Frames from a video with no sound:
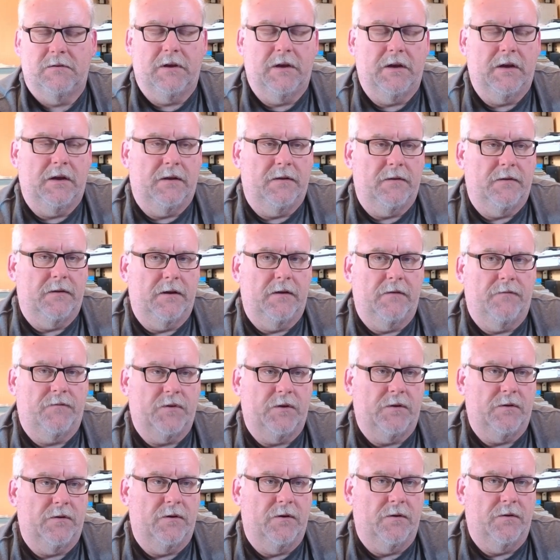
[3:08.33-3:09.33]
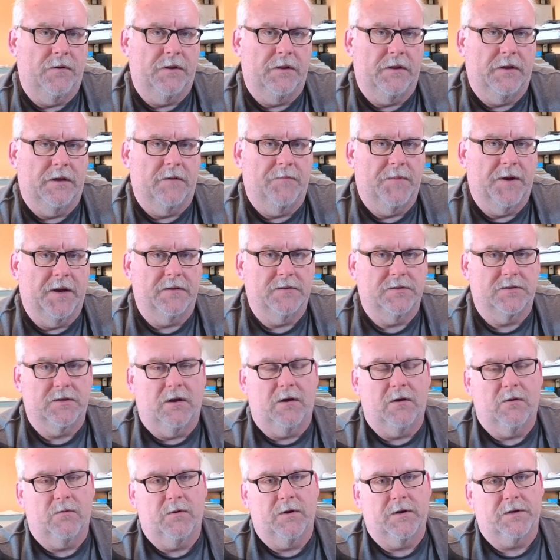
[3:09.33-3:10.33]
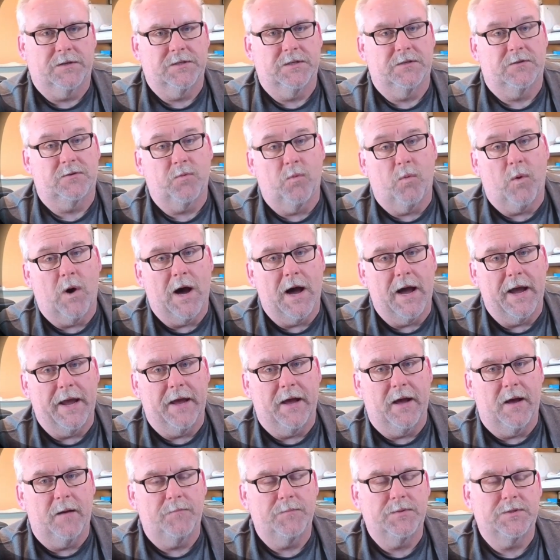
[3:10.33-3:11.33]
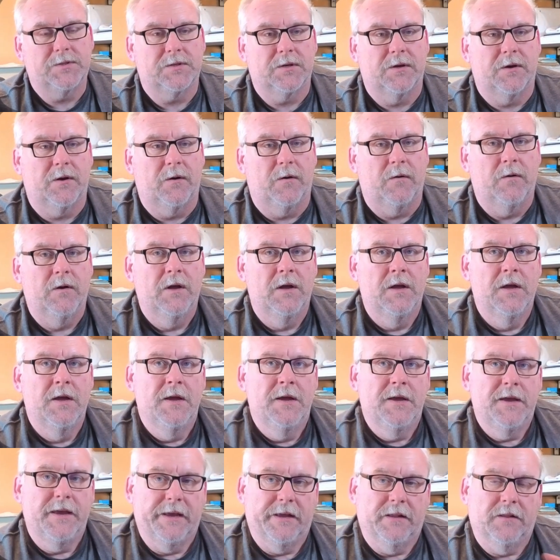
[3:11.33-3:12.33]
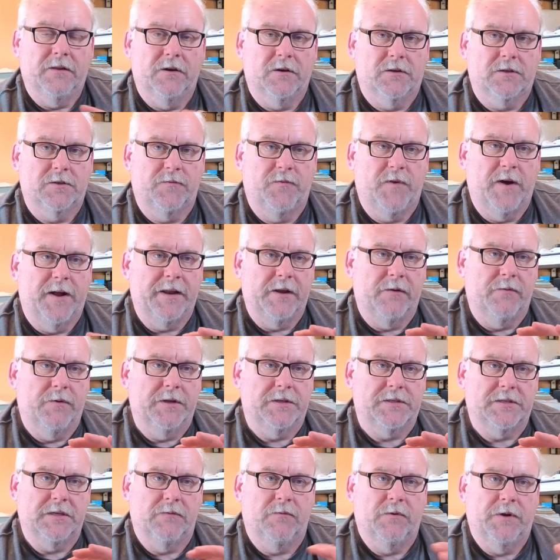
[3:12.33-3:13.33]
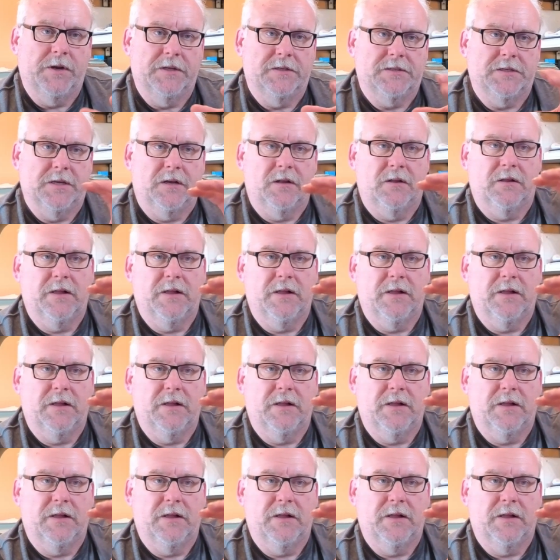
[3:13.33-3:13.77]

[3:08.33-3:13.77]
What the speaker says: And if you know anything about Solidworks, it's Y up, so it looks funny when it's in